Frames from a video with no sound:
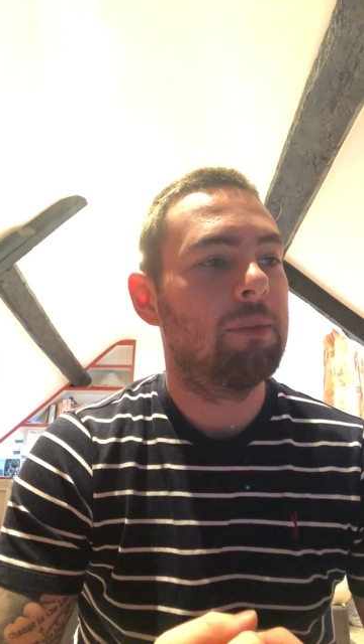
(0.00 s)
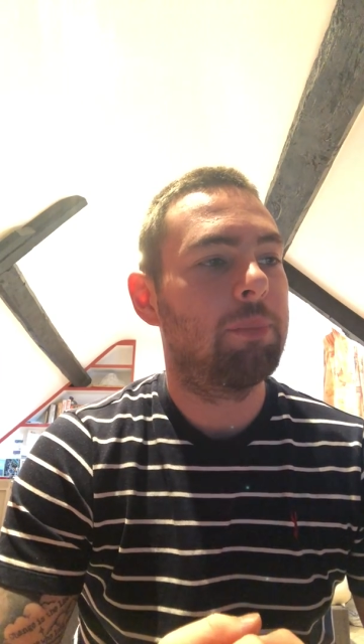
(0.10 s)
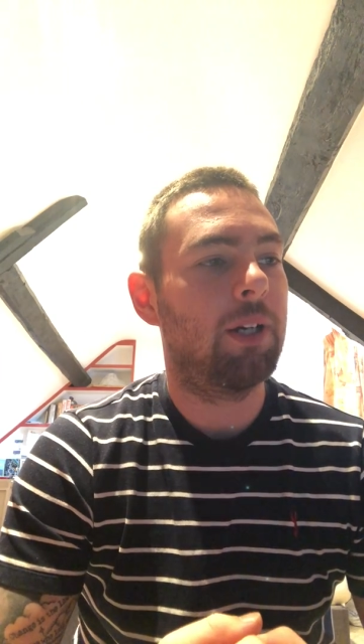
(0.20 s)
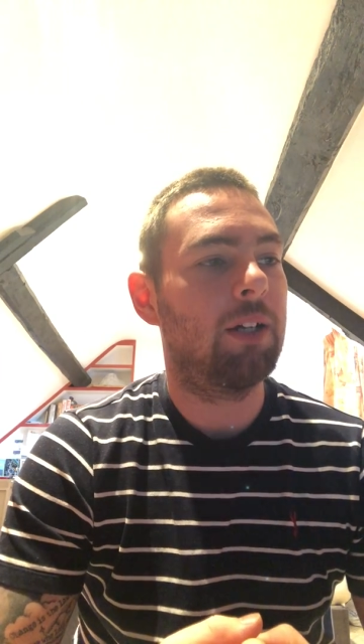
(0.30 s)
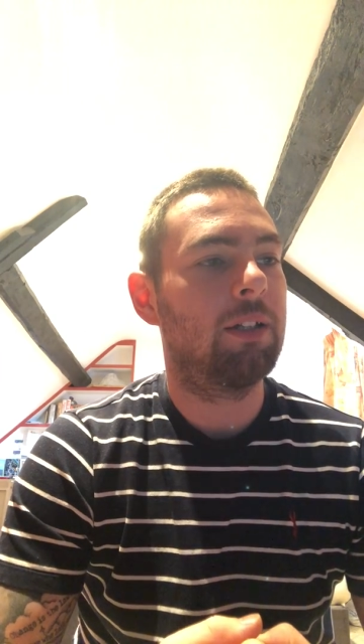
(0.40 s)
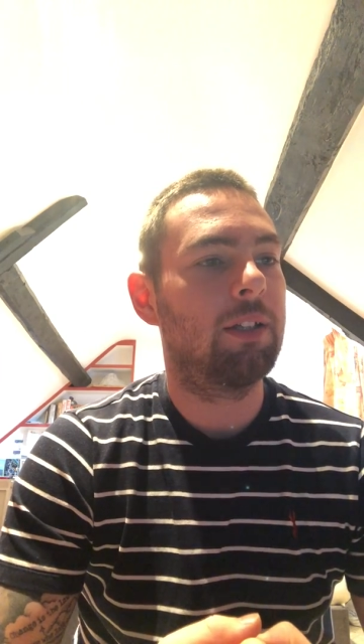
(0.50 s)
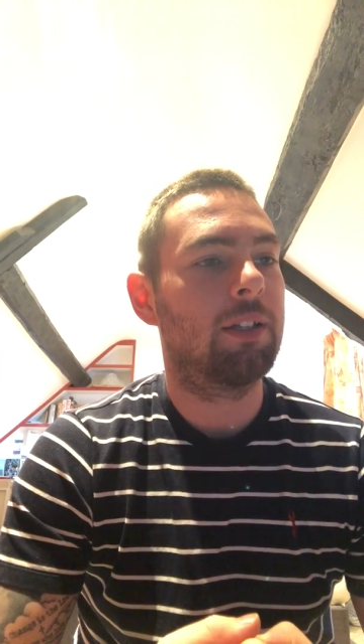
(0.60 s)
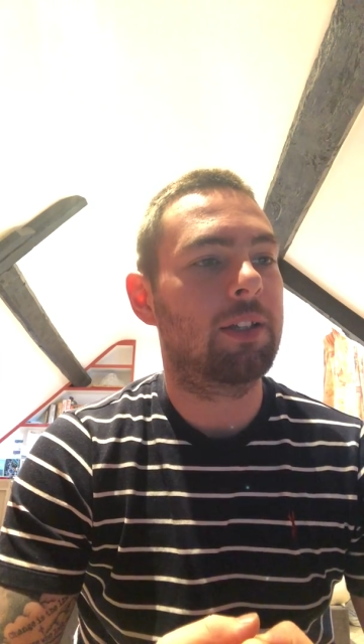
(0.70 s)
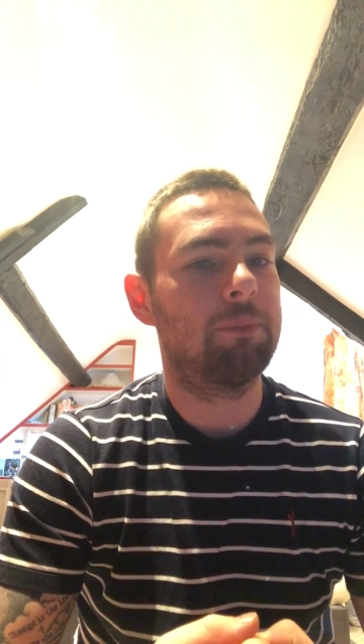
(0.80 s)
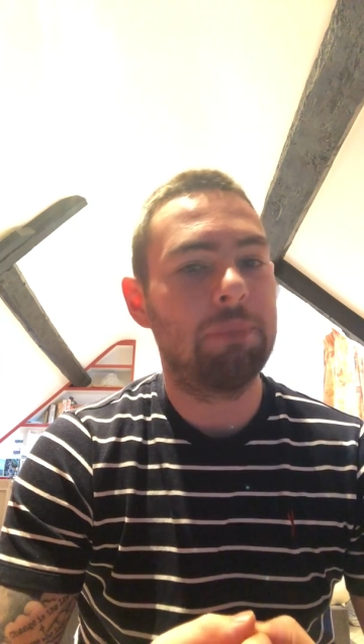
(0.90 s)
but
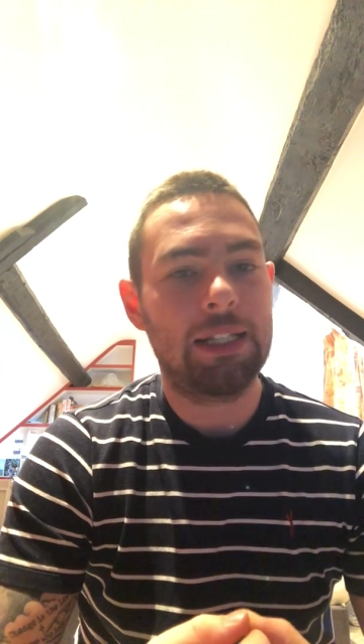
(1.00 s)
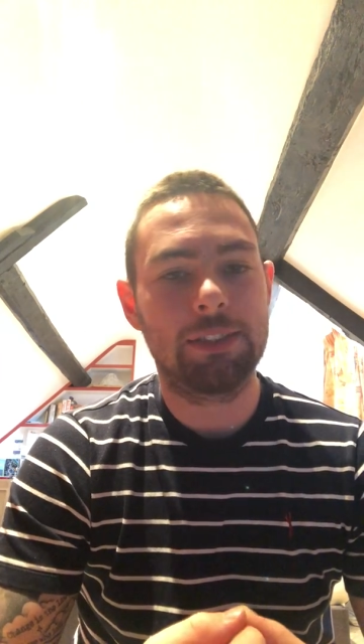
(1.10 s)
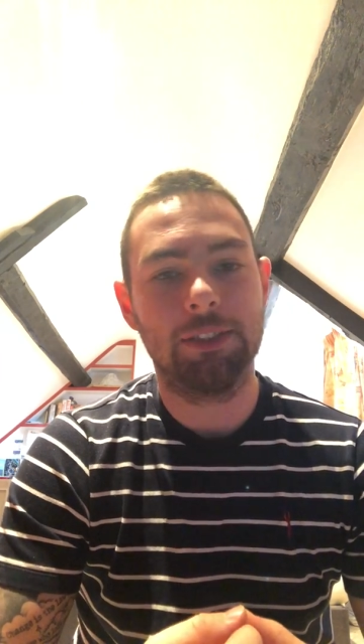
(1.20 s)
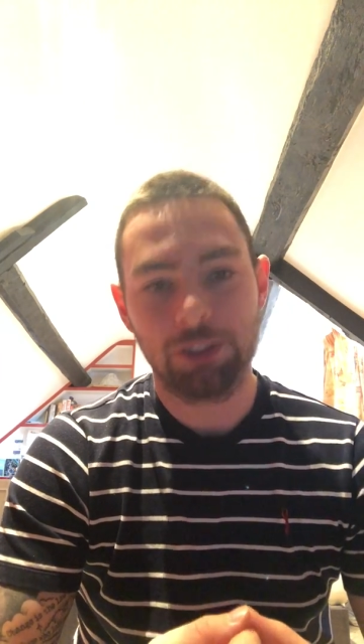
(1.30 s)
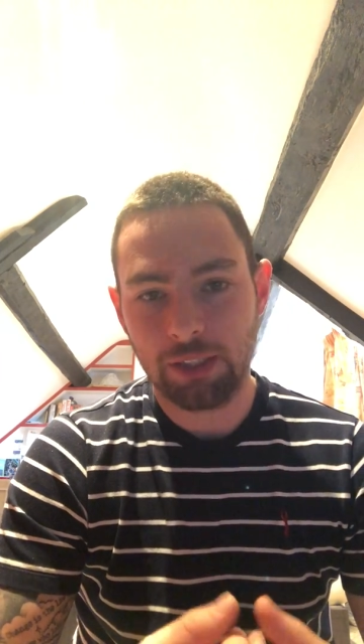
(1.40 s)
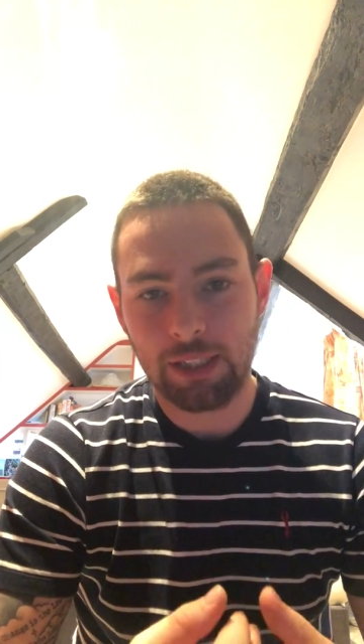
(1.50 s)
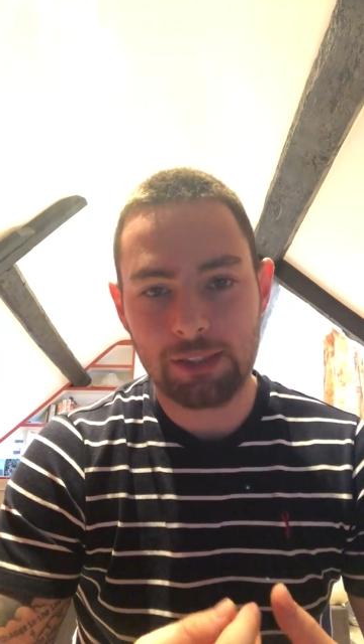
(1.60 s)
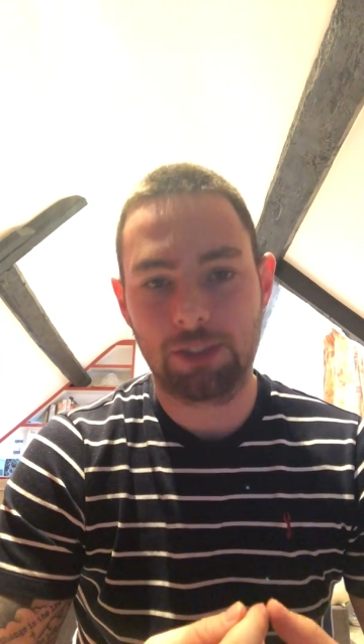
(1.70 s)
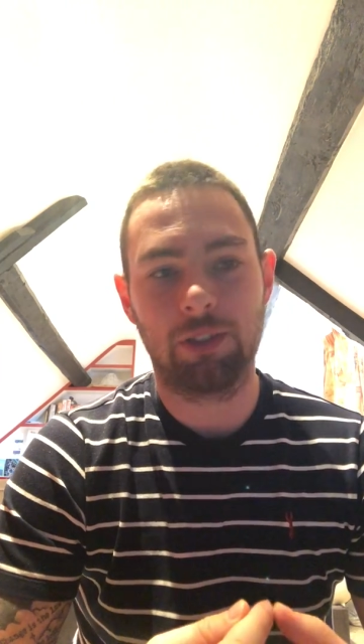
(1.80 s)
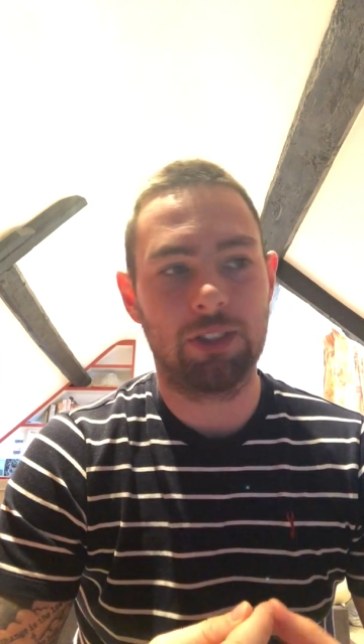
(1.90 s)
the message in that
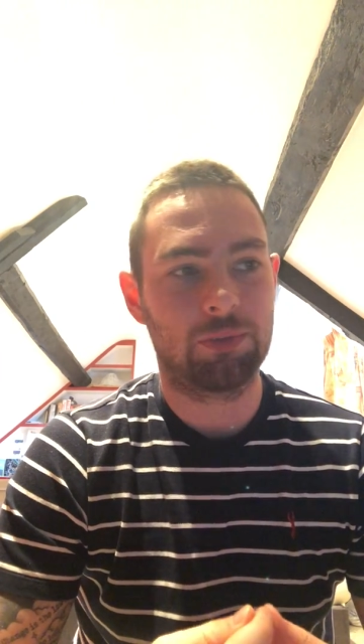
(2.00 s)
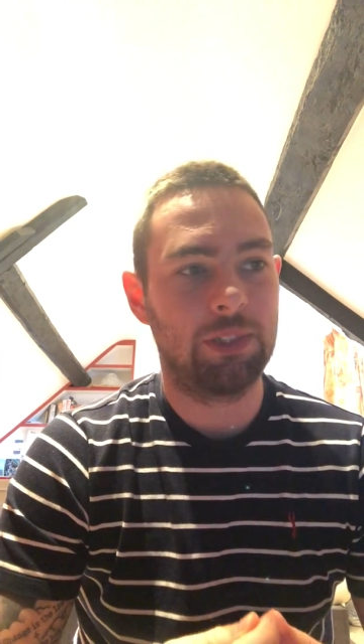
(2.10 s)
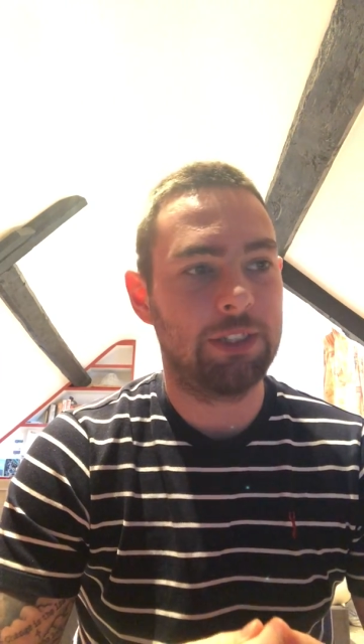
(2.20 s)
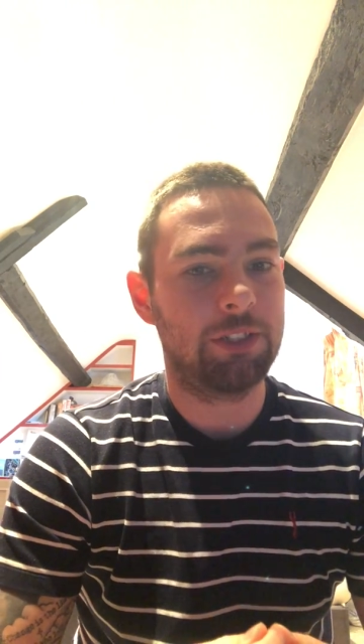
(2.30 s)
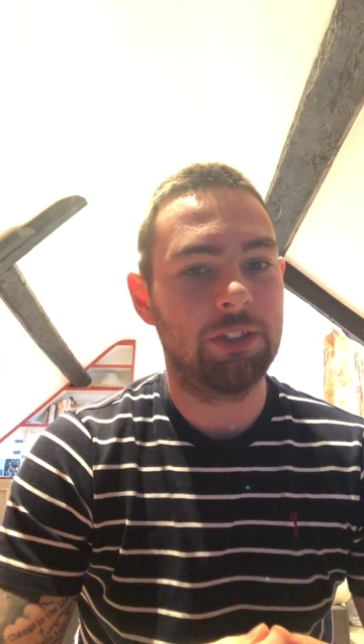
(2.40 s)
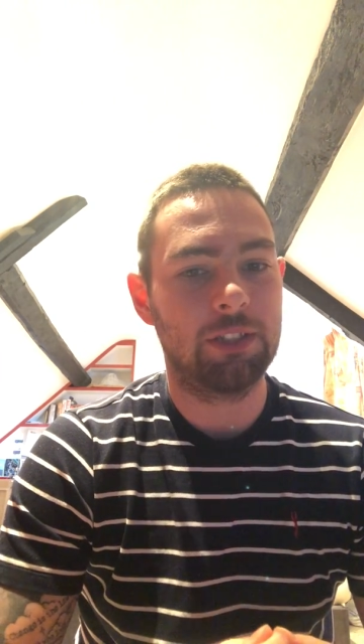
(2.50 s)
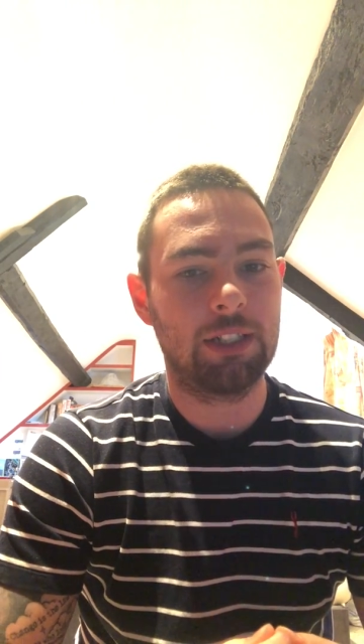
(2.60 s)
song is really good,